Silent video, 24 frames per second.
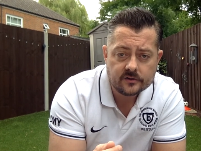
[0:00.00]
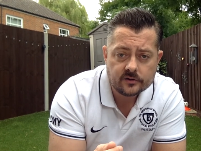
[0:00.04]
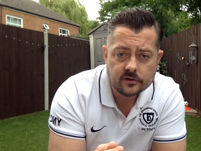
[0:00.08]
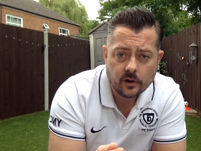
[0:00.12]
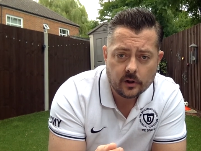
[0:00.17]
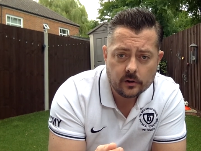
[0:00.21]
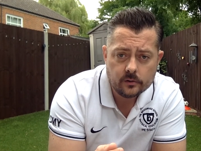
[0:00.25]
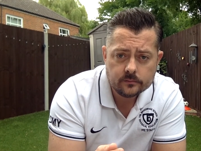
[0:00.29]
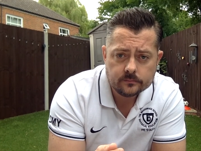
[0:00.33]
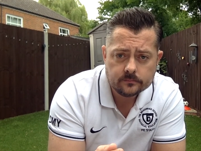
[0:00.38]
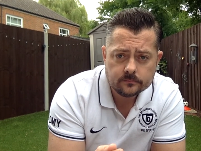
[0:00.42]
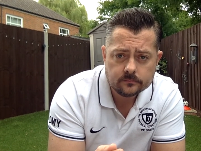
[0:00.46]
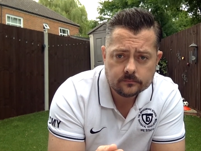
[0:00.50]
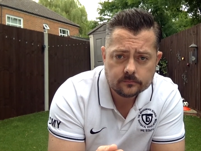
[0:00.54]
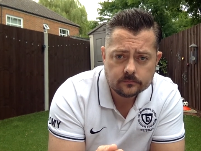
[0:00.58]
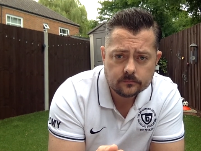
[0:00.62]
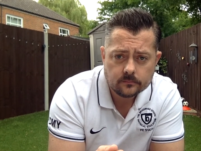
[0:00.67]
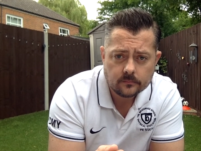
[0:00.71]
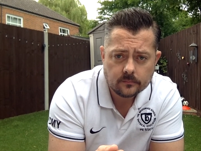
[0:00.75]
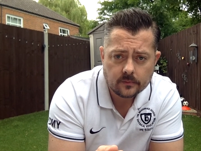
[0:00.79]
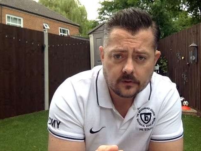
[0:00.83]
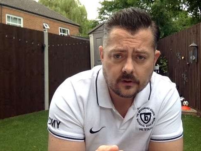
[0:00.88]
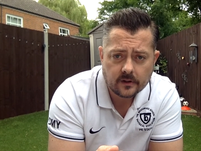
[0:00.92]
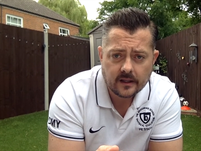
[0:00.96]
know.
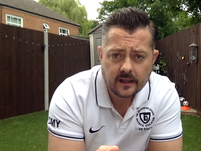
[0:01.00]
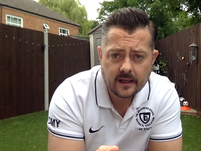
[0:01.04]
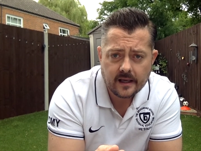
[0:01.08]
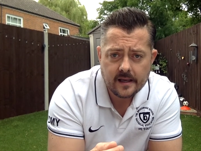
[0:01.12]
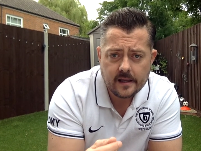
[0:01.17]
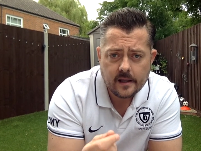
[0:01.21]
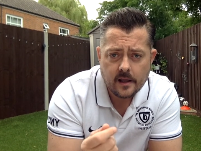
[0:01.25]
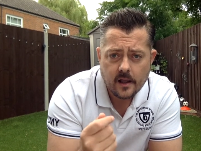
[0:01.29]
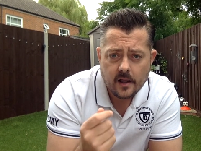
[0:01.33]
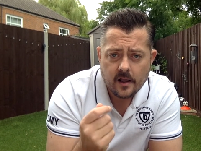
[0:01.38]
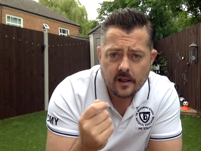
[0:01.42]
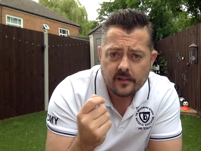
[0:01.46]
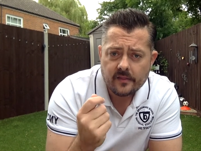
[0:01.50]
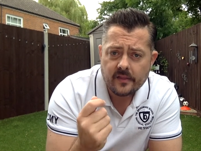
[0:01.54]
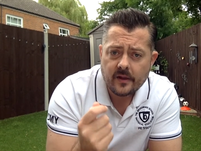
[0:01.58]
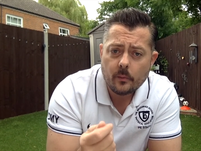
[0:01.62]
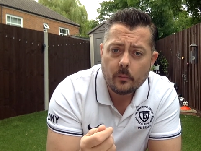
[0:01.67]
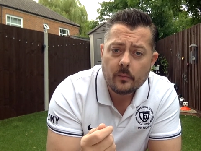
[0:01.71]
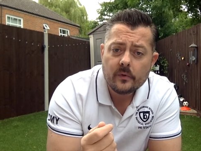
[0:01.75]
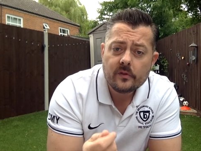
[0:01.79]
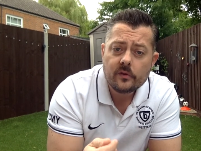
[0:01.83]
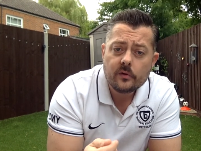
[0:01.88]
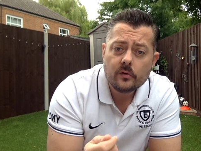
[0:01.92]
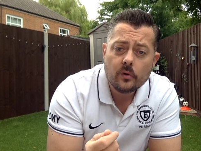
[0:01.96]
Okay, then
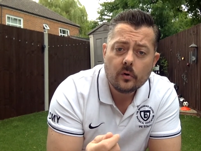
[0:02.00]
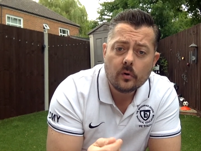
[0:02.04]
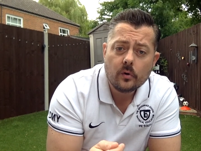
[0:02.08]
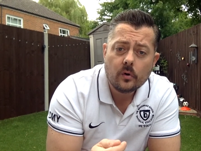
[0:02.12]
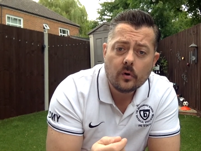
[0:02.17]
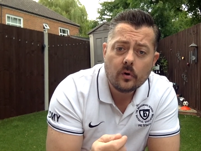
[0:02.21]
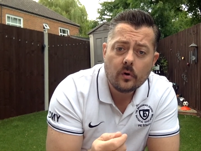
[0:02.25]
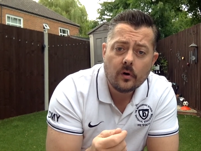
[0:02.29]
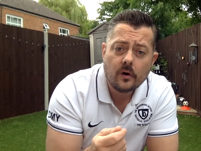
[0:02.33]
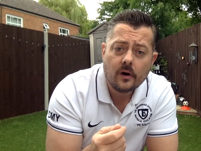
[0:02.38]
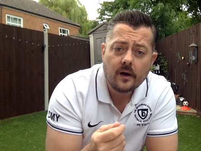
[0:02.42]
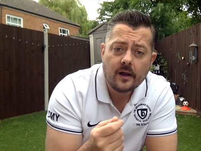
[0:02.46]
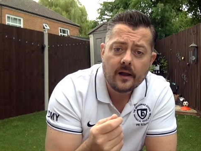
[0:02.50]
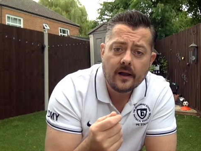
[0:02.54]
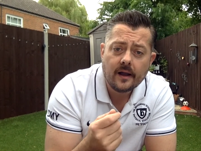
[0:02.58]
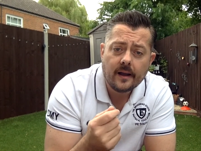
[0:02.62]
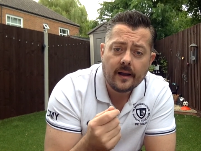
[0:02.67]
with your